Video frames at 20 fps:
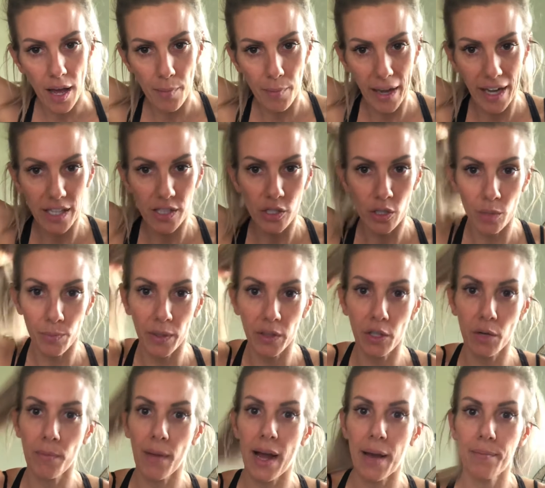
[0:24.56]
answered, but
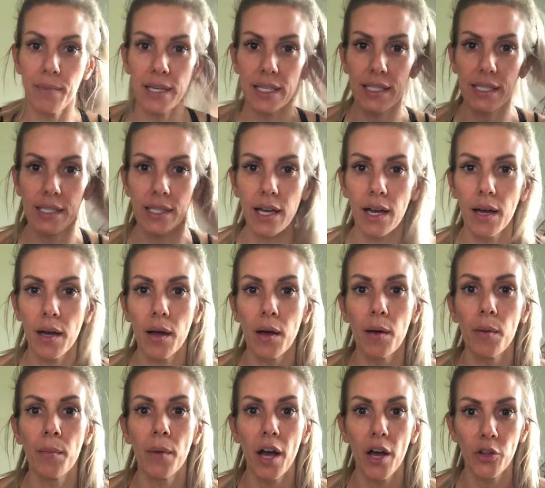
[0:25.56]
there might be
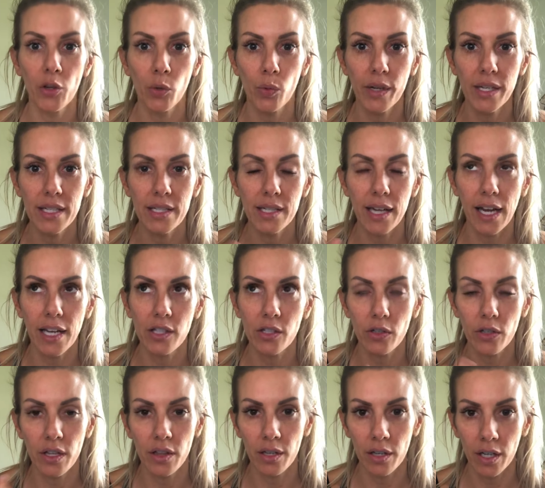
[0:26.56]
some other ones answered
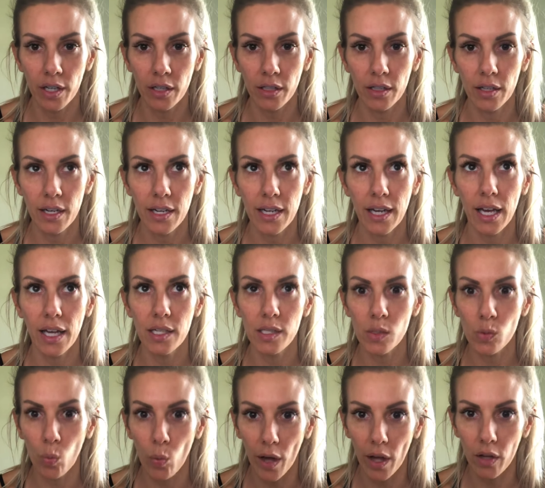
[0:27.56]
in there as
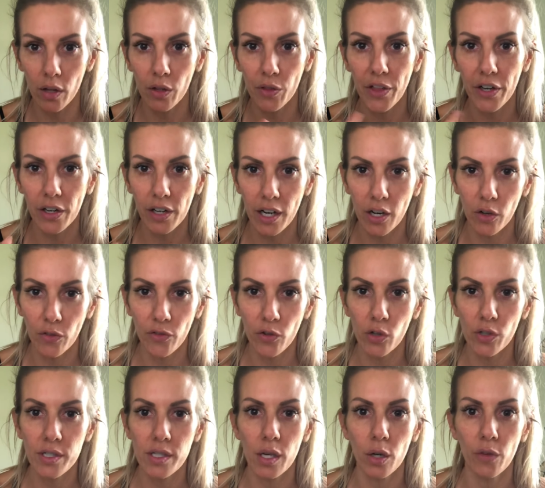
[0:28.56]
well that are helpful.
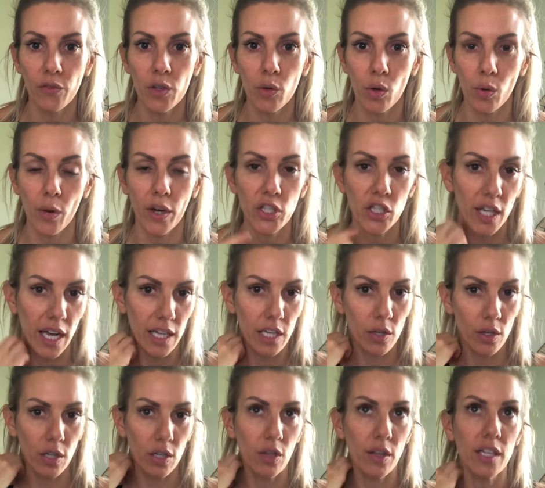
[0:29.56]
So if you want to watch that, you
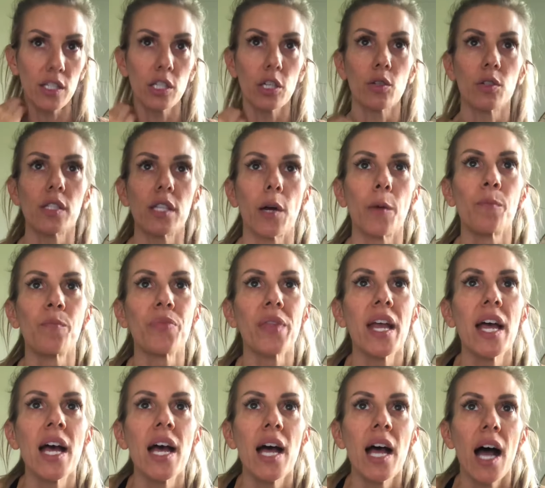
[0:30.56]
can do that too. So
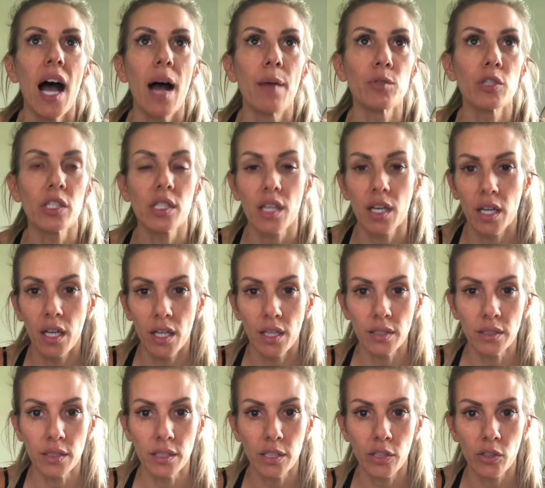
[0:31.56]
I'm just going to
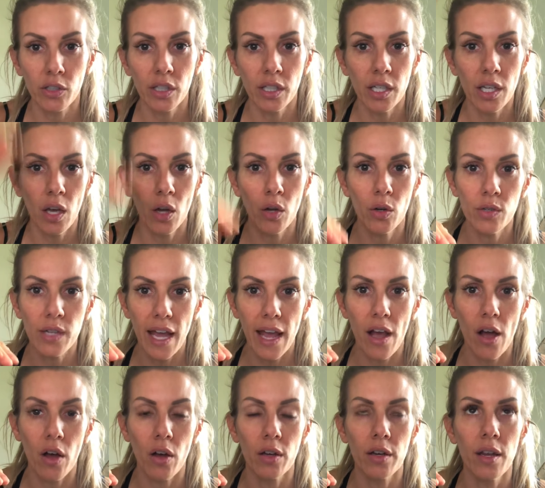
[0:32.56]
literally go
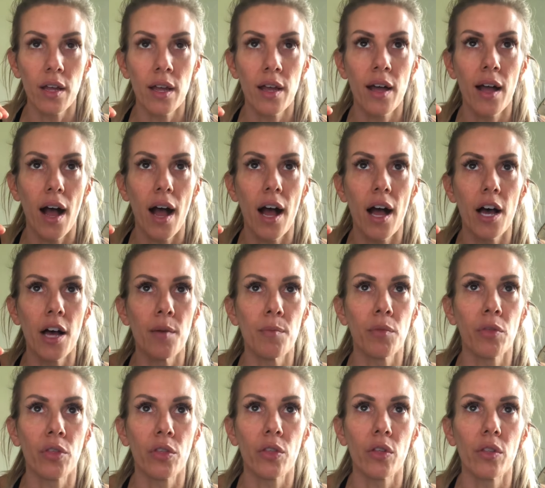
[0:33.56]
down
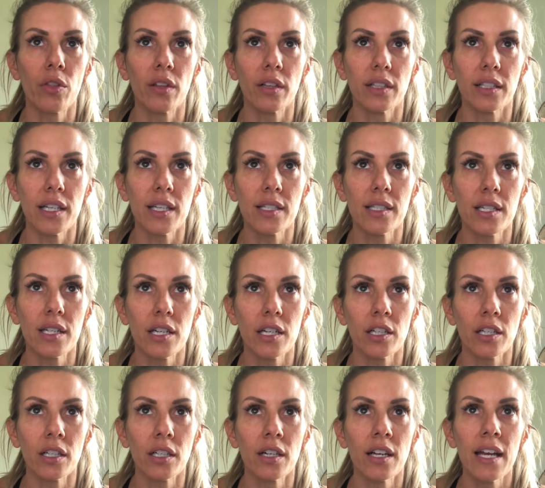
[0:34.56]
through the list
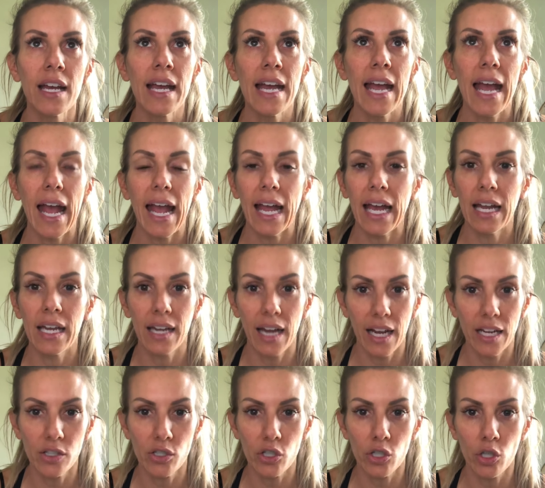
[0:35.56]
here and
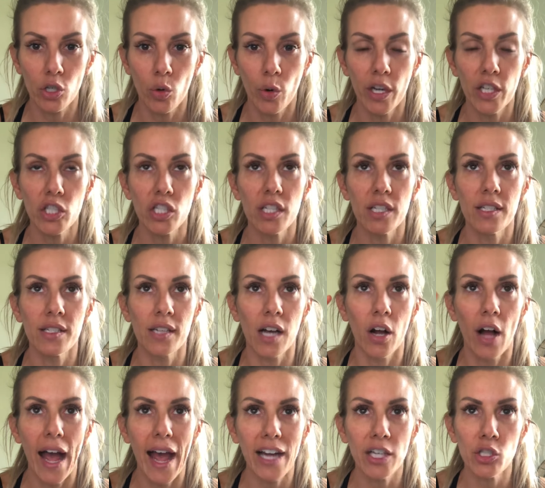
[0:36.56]
answer your questions. I'll
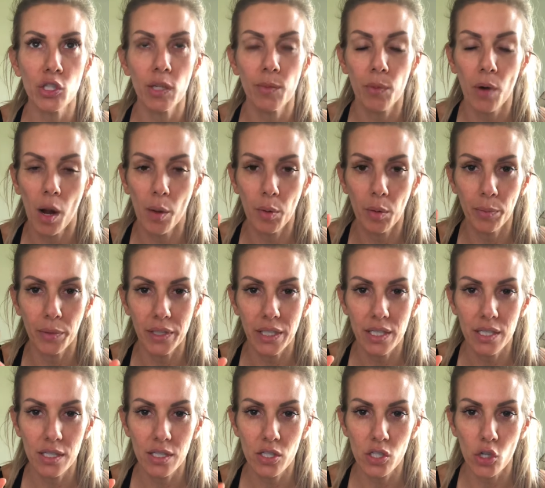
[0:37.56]
actually probably
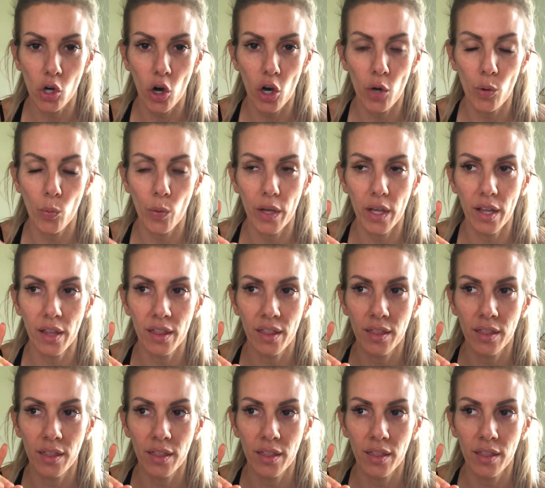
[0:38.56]
start with